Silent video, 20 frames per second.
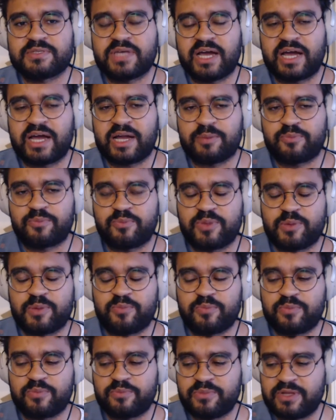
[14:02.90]
uh,
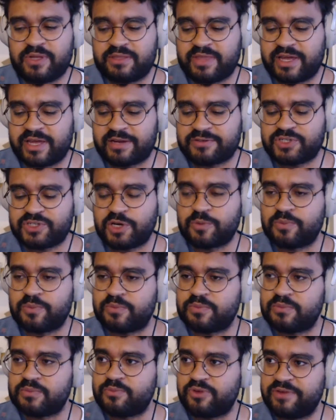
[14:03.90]
that I've
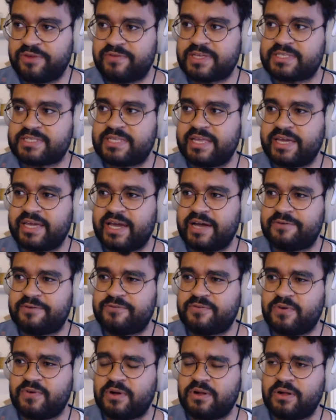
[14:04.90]
shown previously
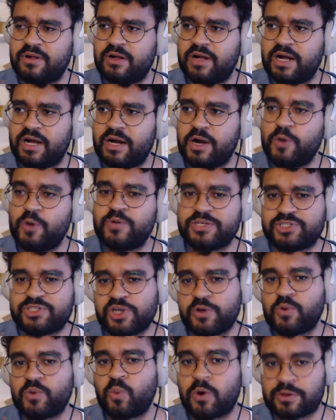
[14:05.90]
have only
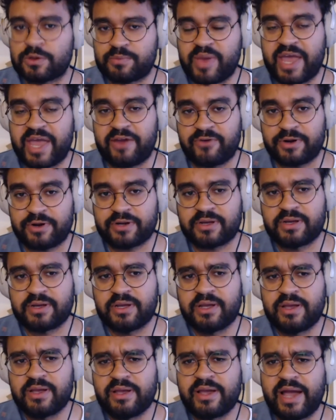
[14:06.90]
shown one parent.
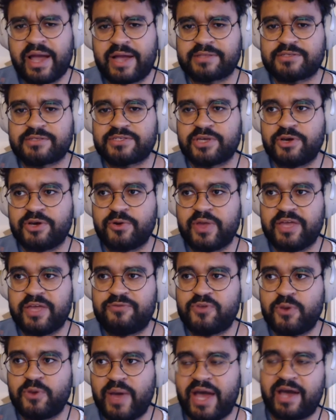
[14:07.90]
And so, if
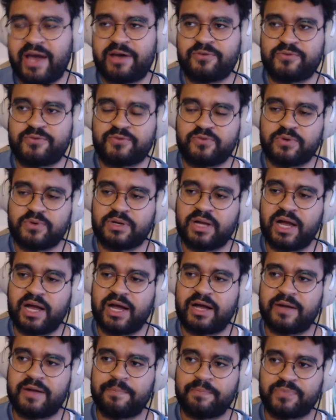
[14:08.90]
you have
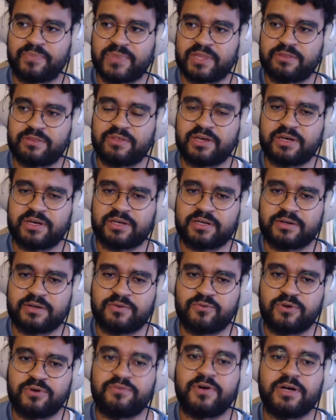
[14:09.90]
um, the
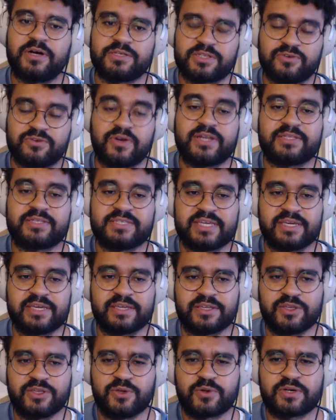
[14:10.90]
reverse
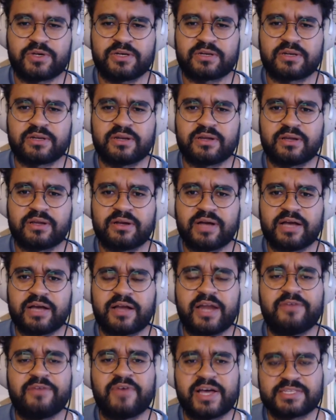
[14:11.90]
heredity, you can I
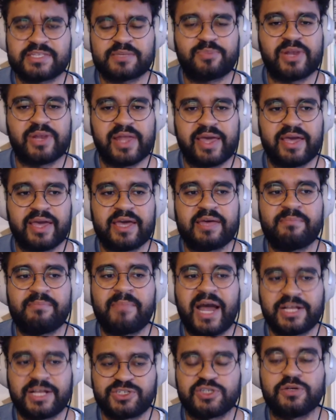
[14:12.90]
kind of, as a player,
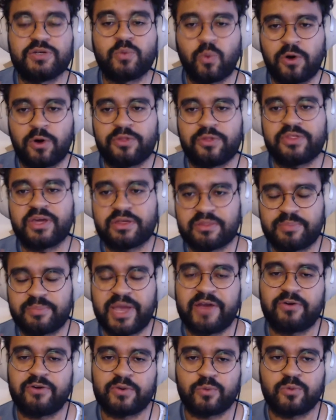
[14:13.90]
imagine what the other
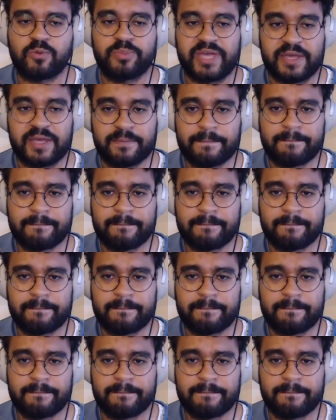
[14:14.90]
parent will be.